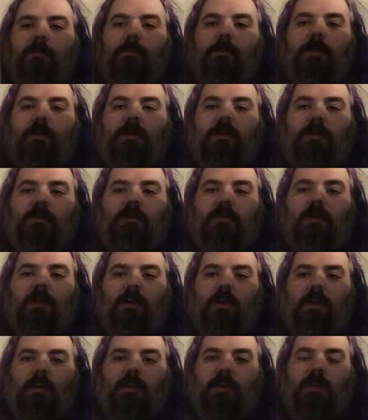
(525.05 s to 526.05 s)
because
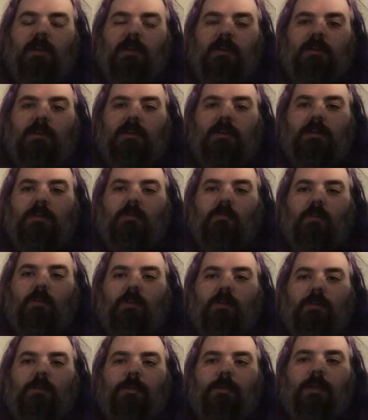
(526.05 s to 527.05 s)
they didn't
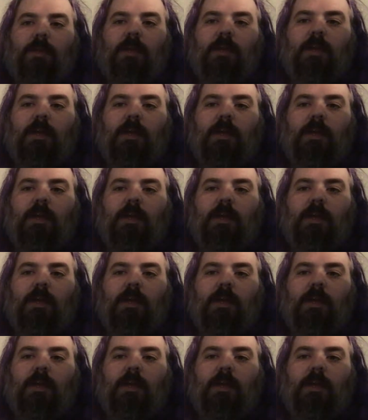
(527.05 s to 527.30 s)
want to play a